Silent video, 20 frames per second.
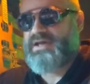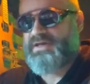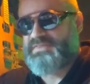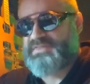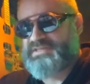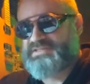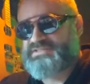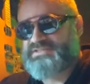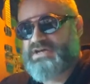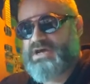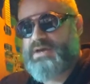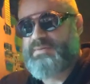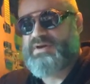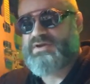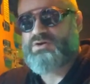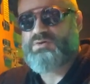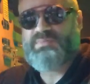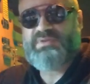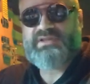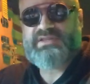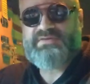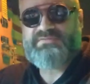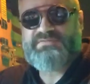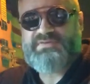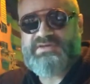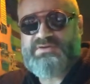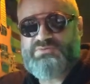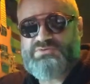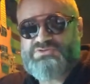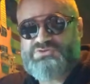At this time, I don't believe
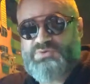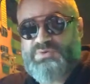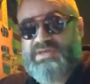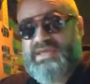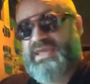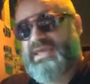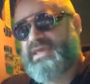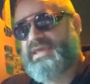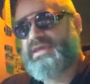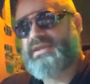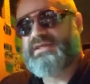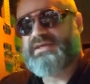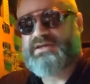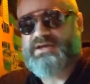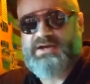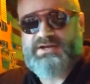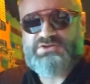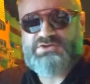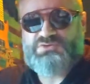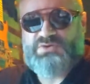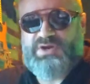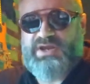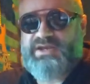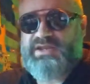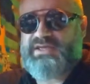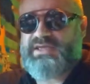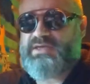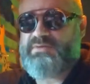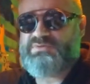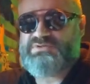he was doing any kind of
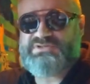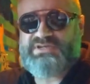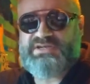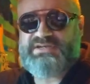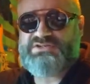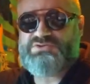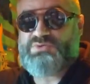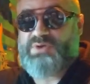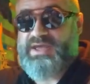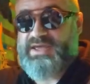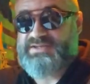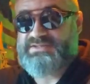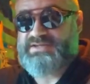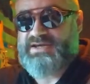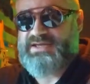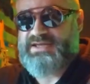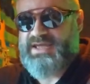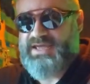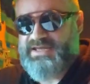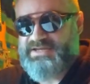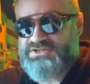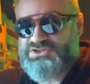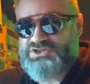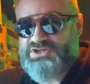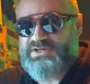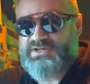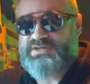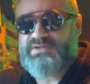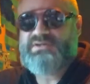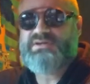training. He was into
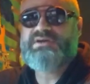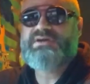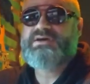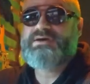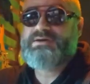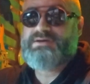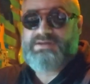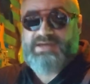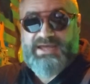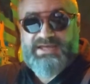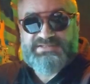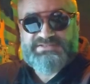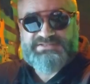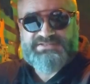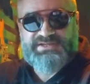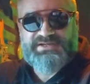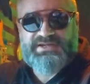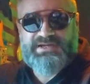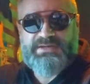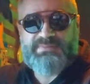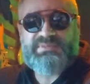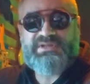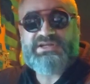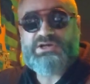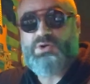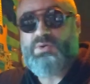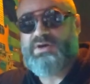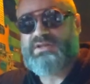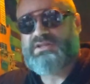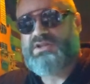anti-aging, hence the name
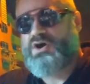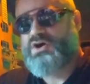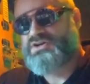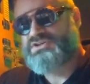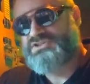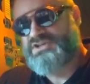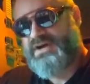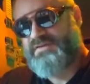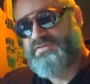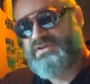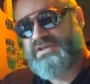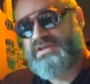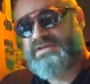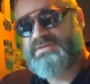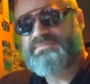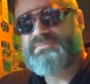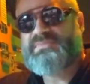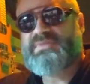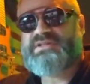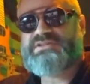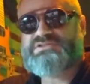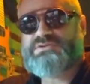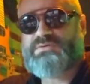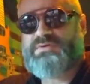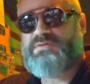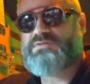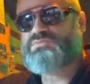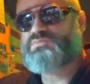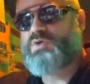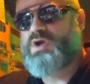Leo in longevity. And so
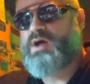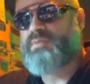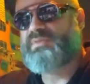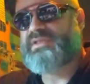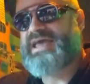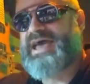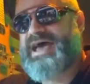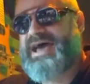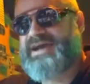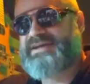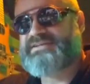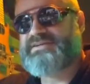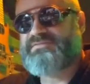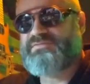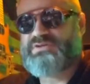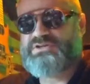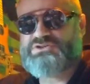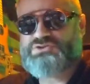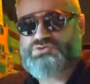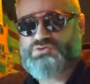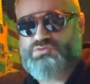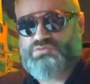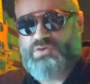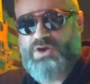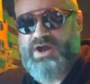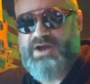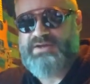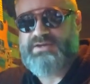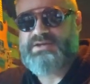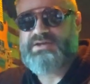he was probably actively
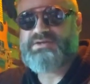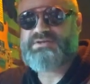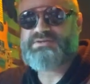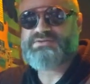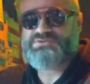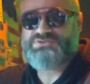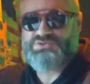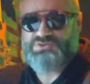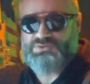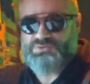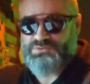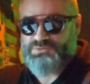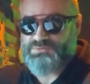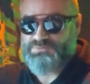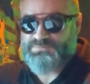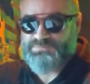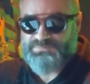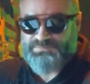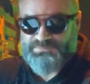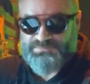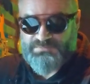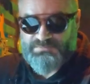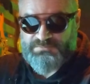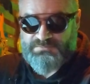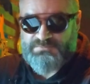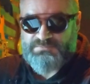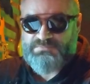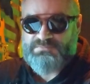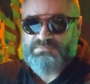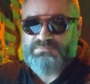trying to,
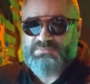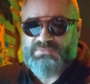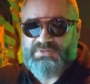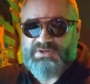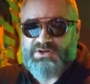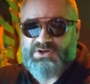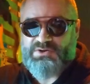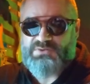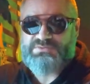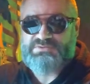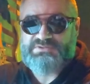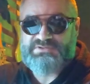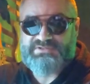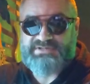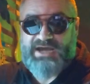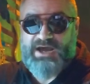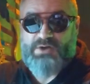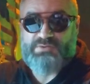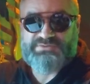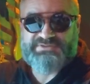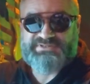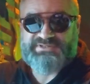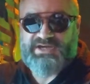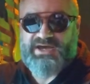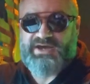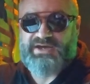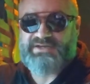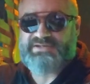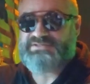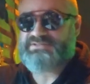
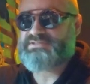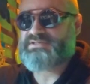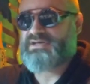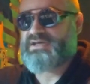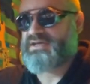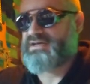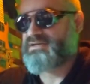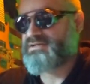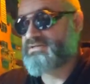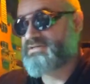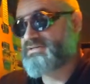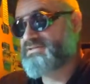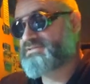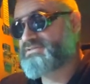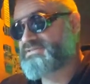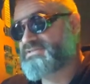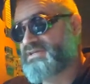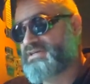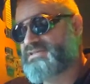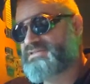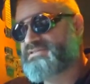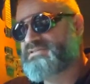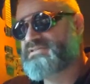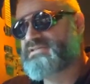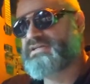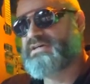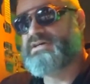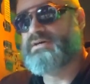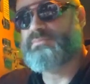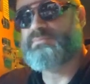downsize and stay
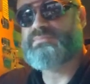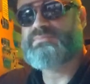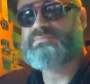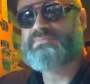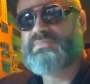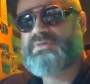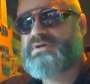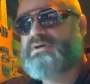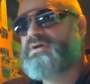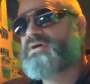slim.